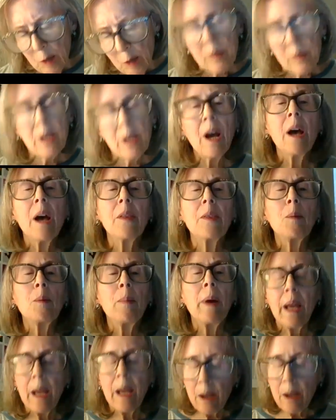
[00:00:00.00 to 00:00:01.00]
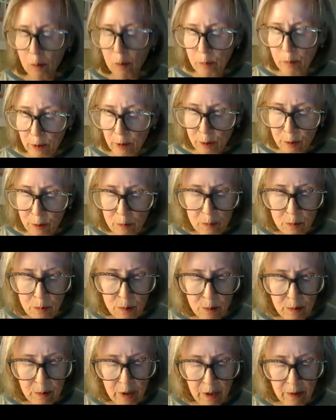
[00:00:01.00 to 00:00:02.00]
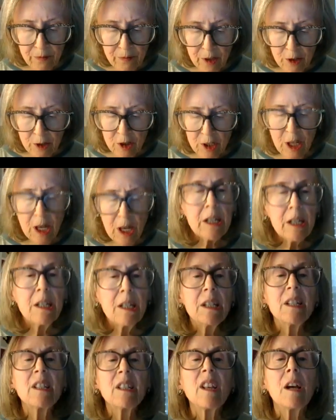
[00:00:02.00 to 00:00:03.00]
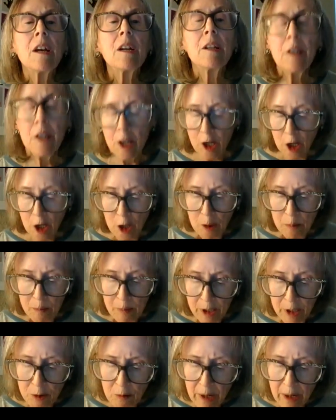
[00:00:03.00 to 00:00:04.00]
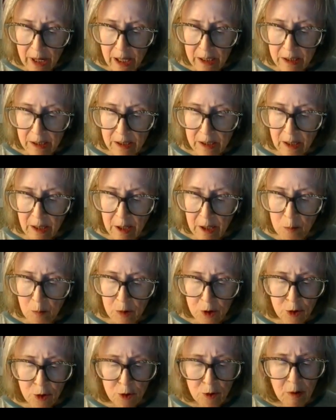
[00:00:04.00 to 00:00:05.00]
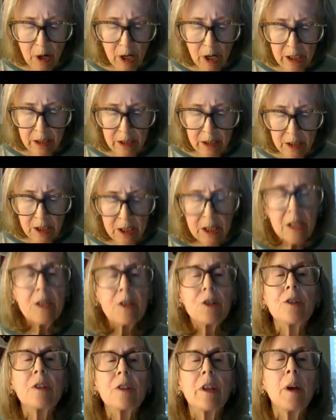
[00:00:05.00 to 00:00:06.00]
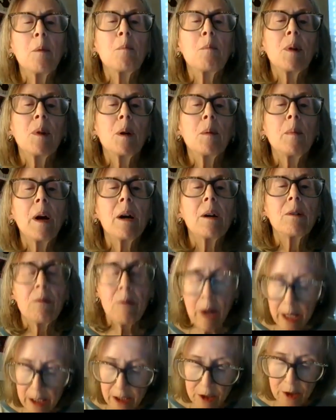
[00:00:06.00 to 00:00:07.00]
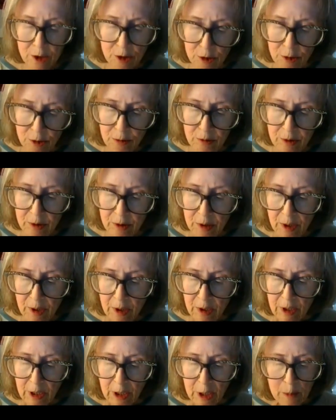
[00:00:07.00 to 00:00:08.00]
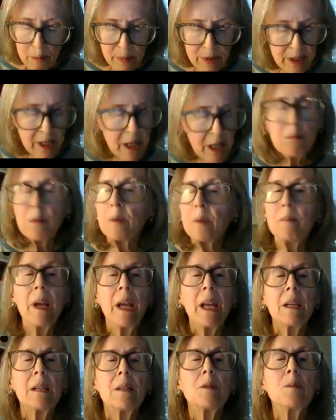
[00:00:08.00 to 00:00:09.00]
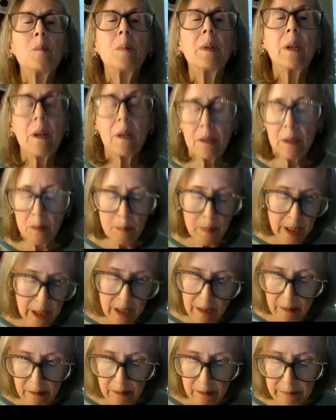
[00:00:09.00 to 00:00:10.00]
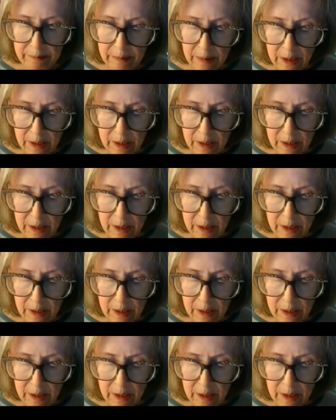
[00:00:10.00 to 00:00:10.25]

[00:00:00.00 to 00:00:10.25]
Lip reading: Beyond the pale blue moon of their tiny sun, my grandson was trying to teach them about gratitude, but they remained beyond the pale,